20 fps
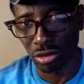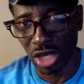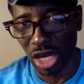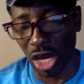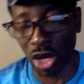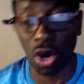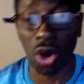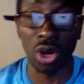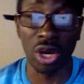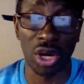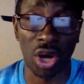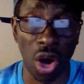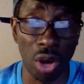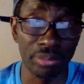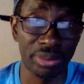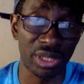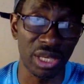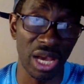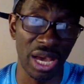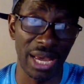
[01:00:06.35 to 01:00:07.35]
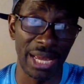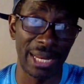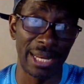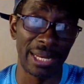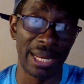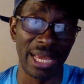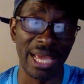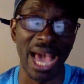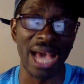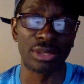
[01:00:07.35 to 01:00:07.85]
It comes
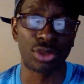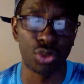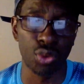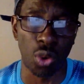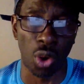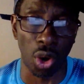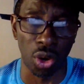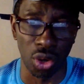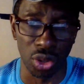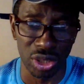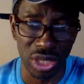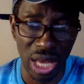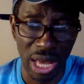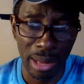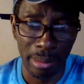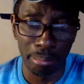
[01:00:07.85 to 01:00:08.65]
in two colors,